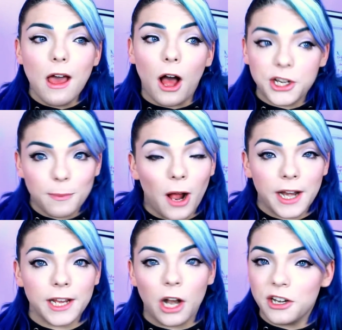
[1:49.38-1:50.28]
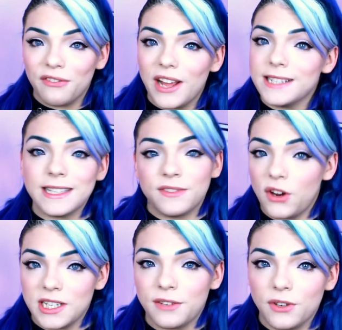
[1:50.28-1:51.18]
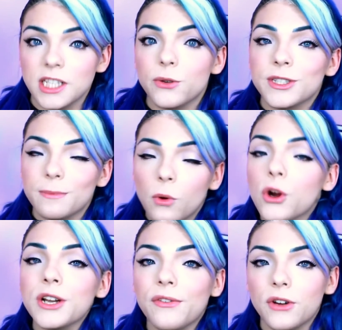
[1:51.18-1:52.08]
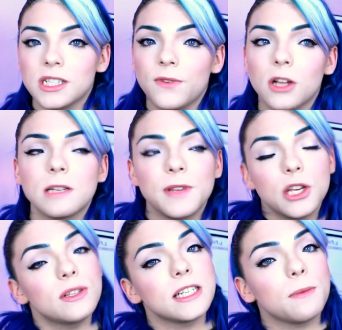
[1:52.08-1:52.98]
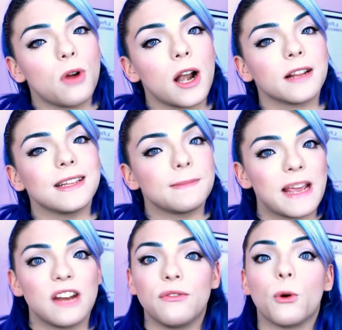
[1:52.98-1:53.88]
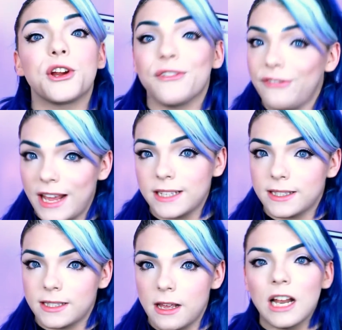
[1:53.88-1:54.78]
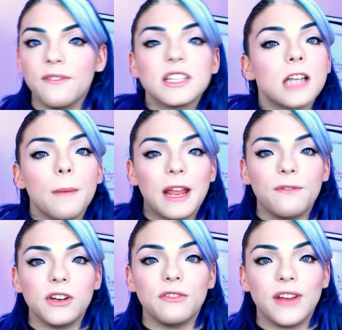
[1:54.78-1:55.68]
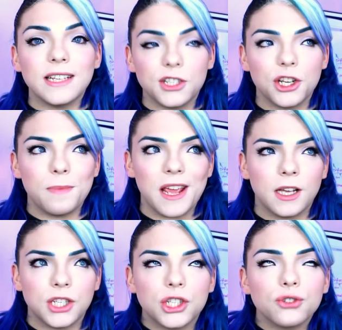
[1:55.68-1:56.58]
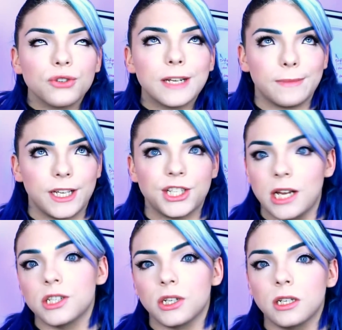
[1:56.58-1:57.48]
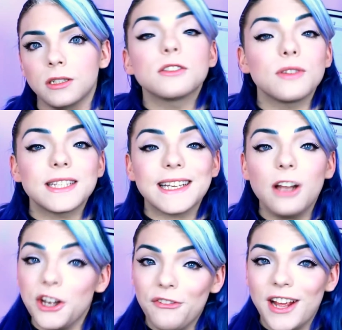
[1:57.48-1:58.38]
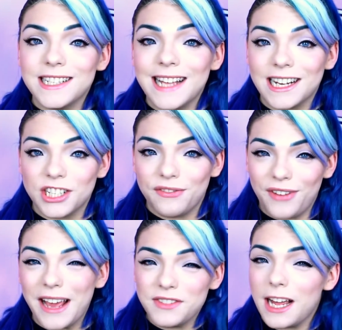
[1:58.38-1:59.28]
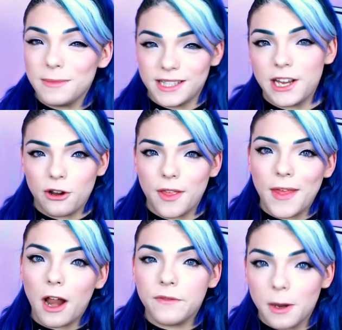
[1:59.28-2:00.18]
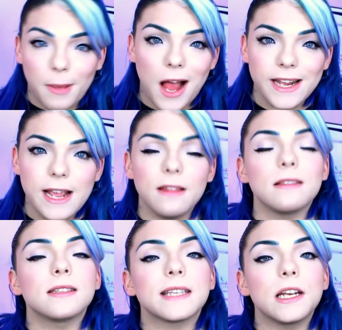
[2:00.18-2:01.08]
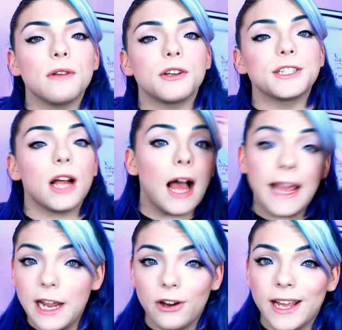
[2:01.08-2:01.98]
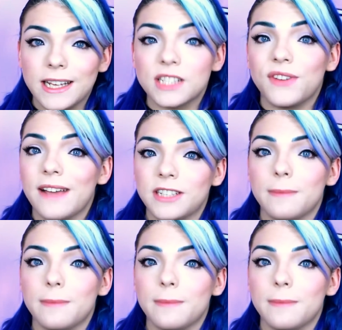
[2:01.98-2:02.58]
on your body and on your face is very different. So it's important, first of all, to be using a product that's made for your face. And if it's not made for your face, it should be extremely gentle. So the skin on your face is actually 5 times thinner than that of your body, and then the skin around your eye area is 5